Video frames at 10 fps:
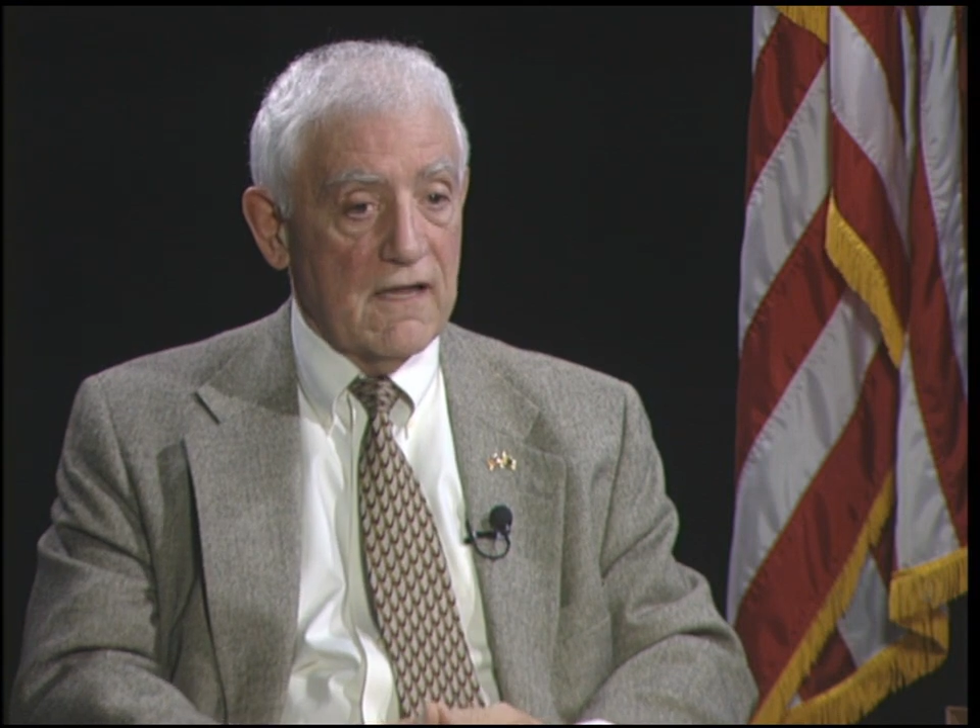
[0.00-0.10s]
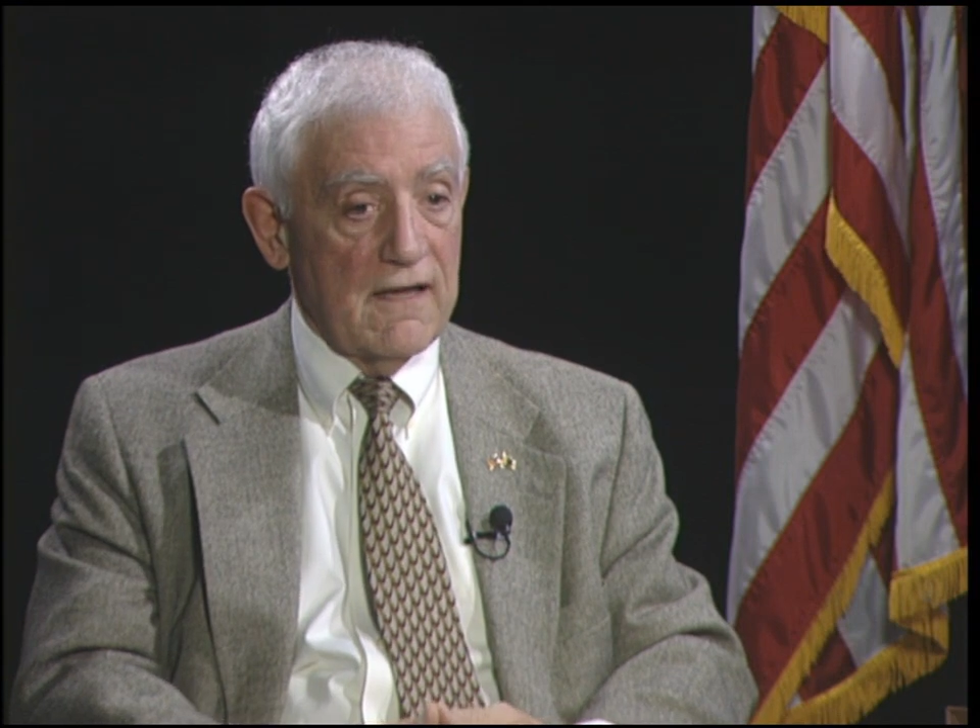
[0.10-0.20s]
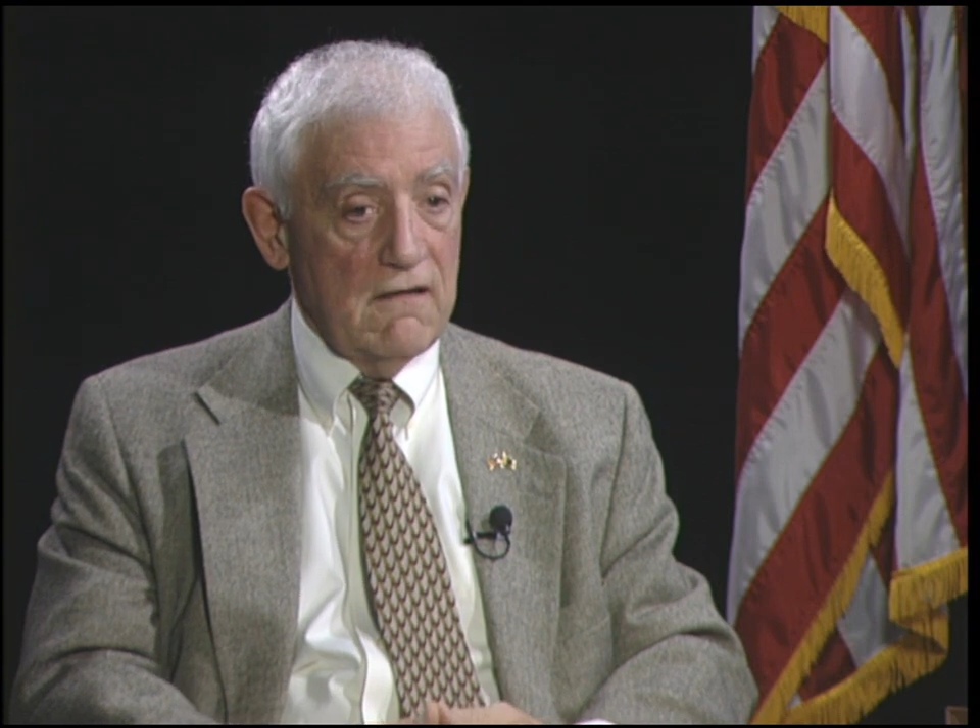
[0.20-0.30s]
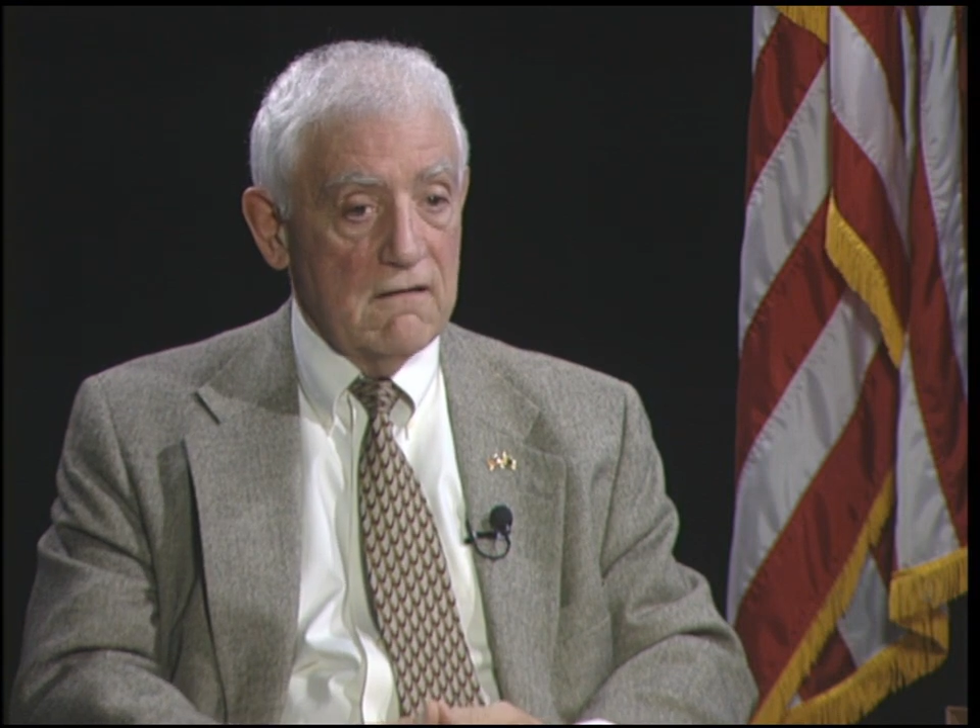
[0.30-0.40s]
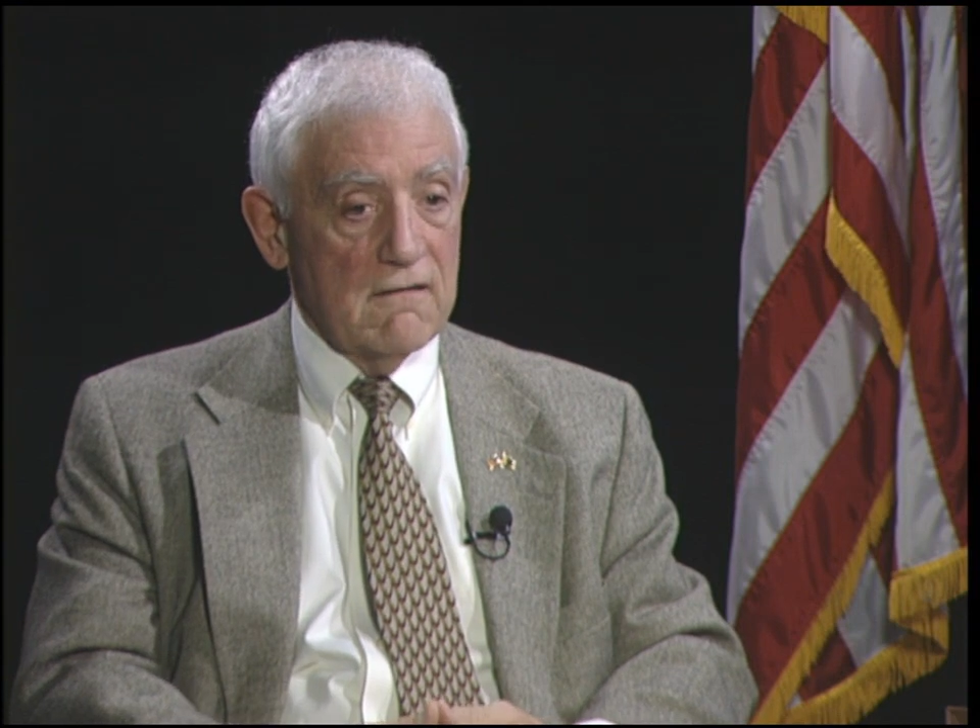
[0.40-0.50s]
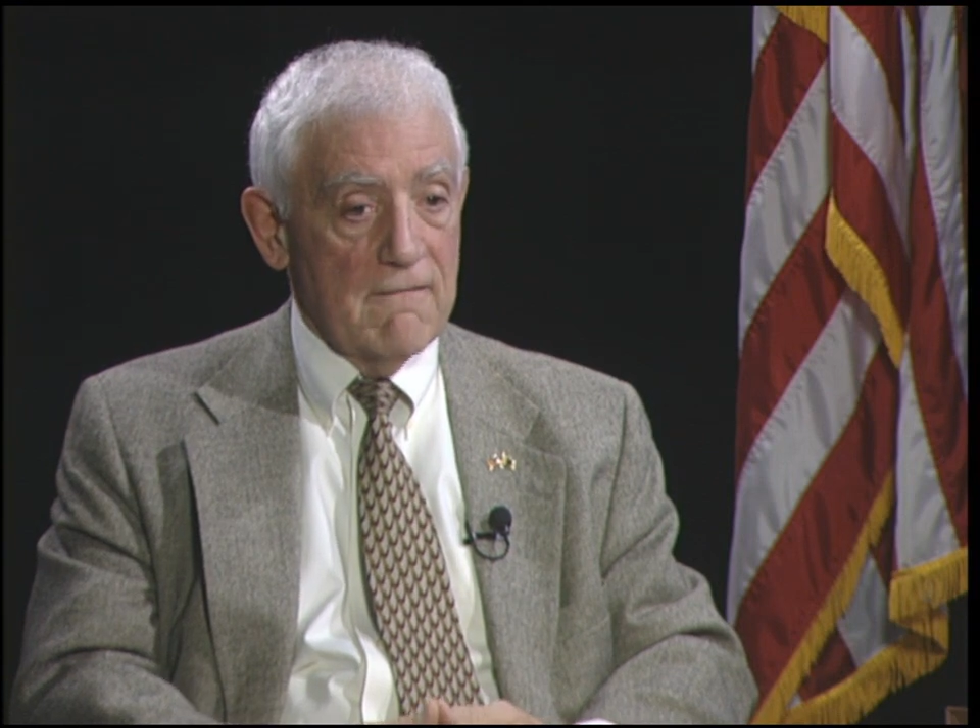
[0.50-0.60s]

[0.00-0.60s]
late